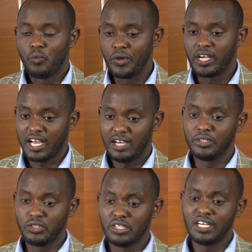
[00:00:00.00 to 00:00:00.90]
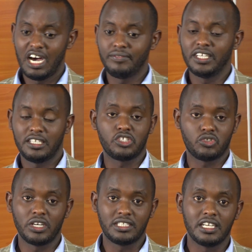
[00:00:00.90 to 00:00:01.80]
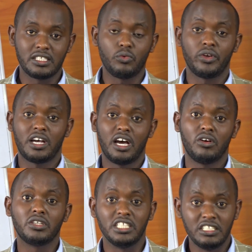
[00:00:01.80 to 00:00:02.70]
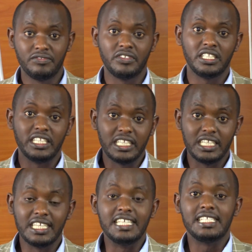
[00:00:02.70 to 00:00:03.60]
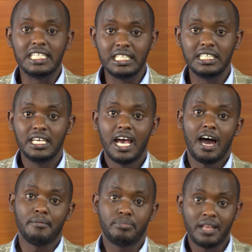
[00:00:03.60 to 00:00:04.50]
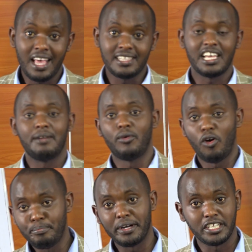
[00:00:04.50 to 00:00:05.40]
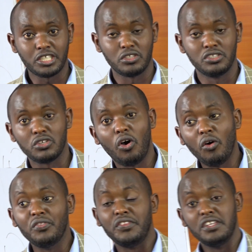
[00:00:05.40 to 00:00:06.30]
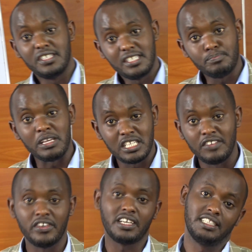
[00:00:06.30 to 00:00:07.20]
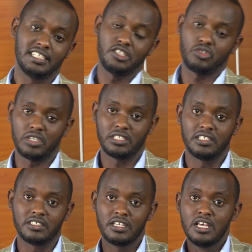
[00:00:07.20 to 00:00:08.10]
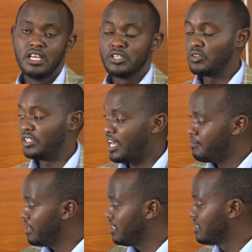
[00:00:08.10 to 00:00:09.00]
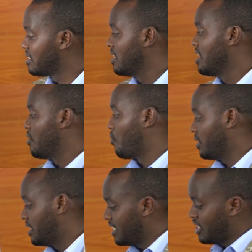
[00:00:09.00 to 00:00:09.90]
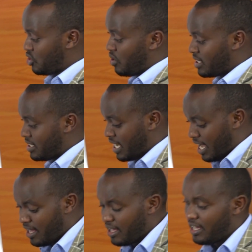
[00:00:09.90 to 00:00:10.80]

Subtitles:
we don't have data structures, we cannot even easily apply some operations on these specific data structures. So that means data structure,